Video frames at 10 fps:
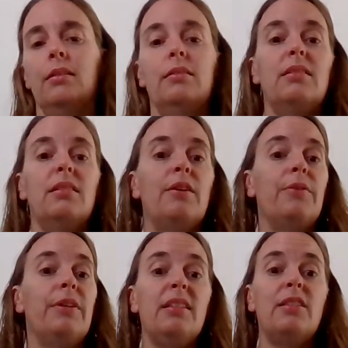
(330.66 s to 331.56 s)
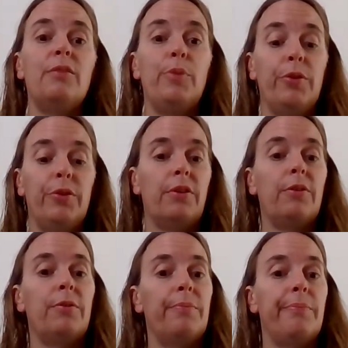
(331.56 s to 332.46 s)
So, in this book,
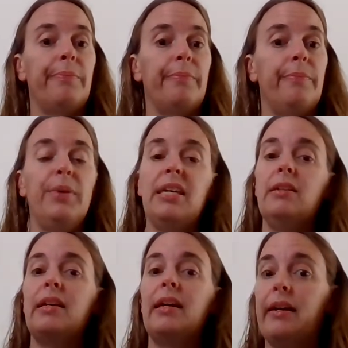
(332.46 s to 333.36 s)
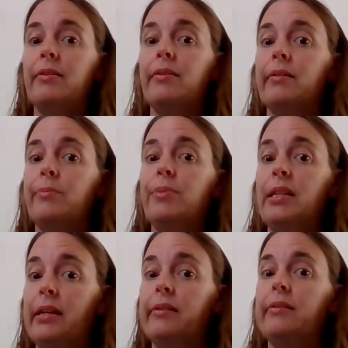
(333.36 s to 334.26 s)
Pete had been
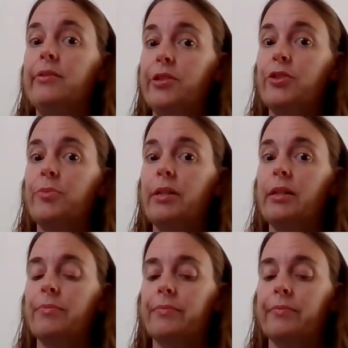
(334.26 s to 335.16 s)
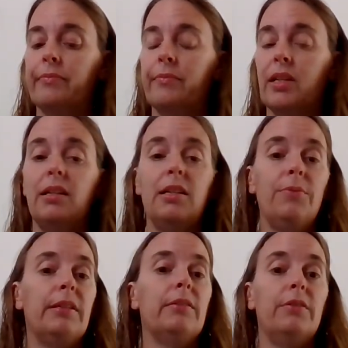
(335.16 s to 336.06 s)
handed a treasure map, and he
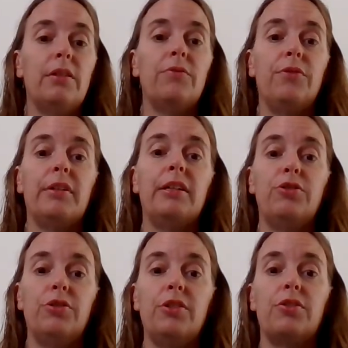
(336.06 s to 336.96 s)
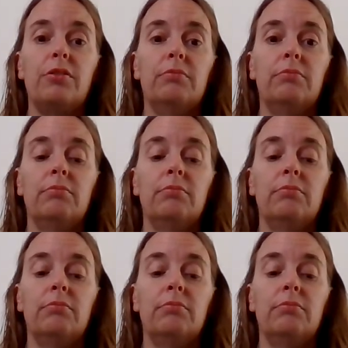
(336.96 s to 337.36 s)
went looking for that treasure.